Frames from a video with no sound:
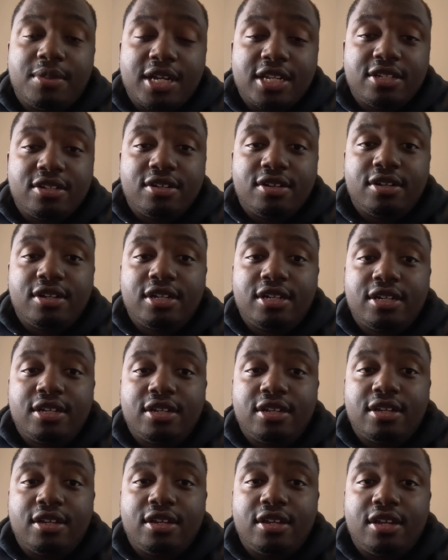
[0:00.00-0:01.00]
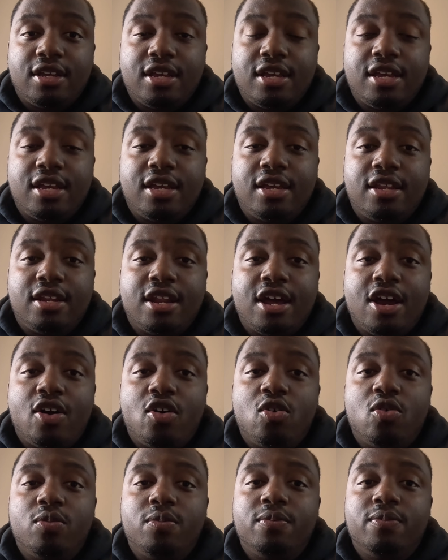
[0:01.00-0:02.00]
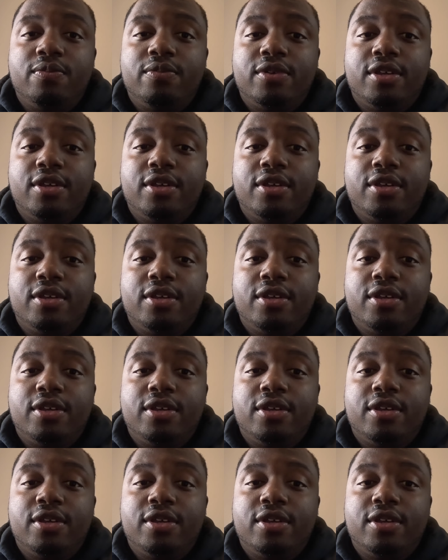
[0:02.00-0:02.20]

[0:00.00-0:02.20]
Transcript: my journey. And I hope